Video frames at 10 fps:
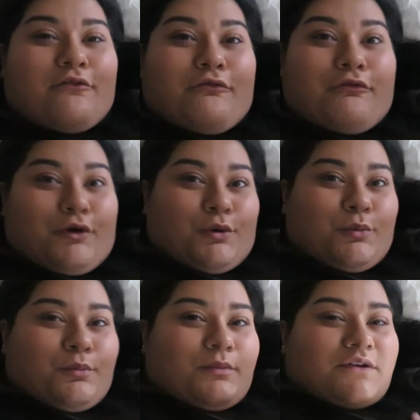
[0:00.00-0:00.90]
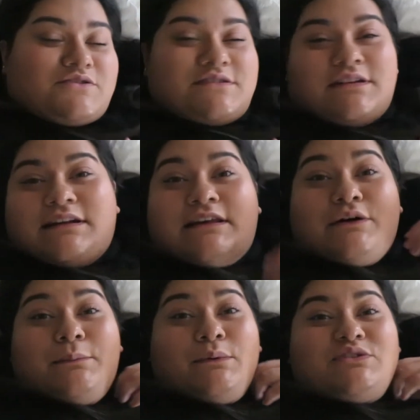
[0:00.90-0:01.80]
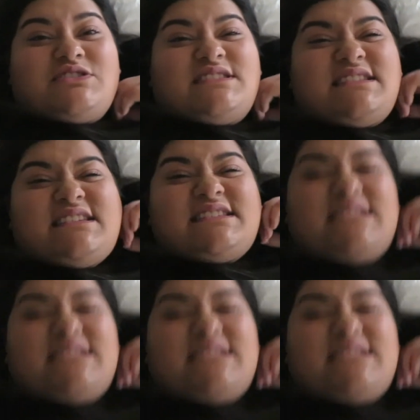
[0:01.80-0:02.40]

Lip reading: room. And she's gonna kill me when she sees